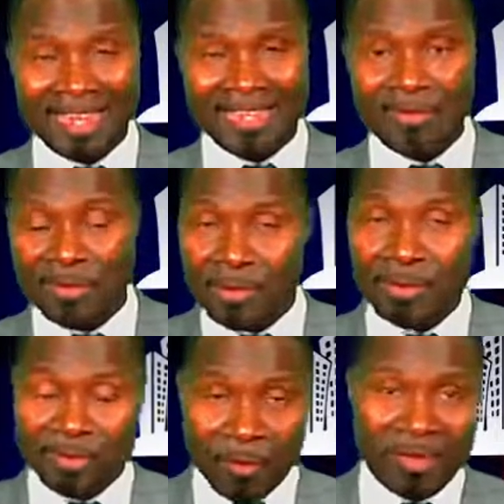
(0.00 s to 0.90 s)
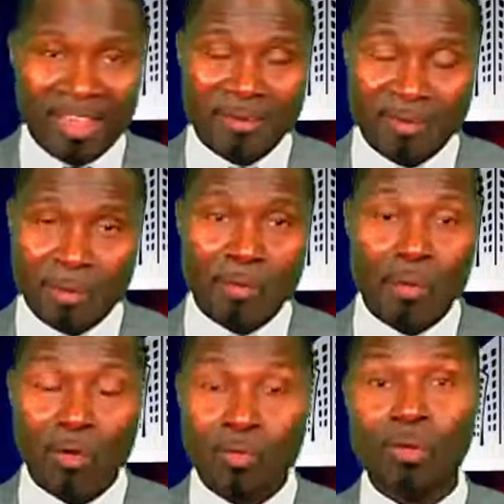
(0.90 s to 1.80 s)
aid, because sometimes
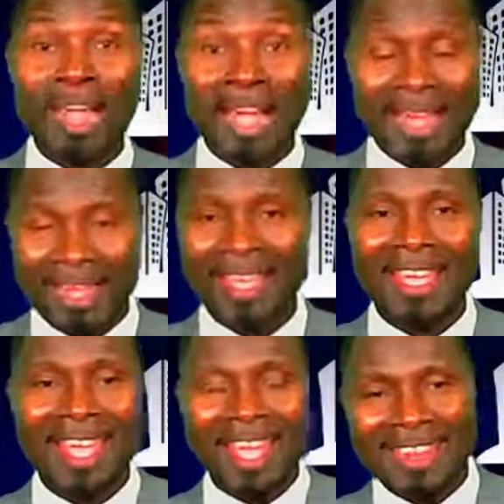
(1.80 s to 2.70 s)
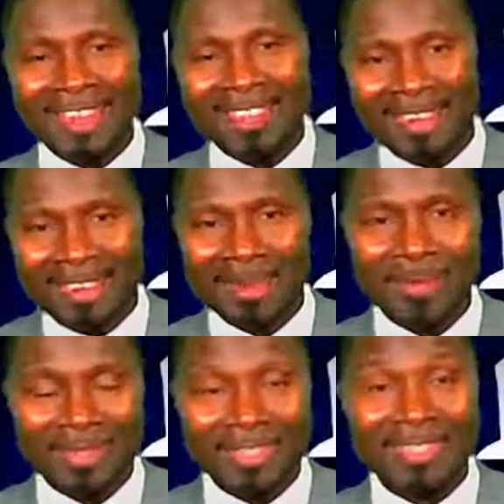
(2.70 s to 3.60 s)
people also lie against other
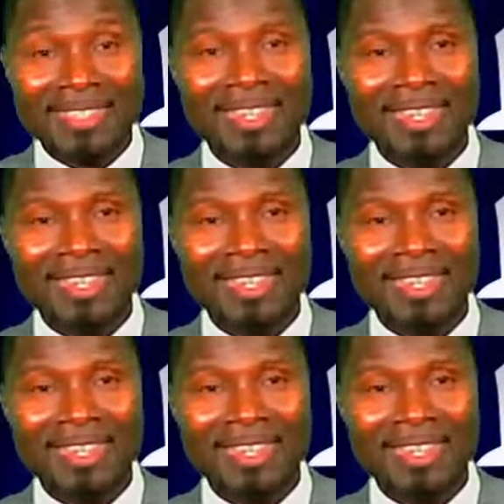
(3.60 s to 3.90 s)
parties.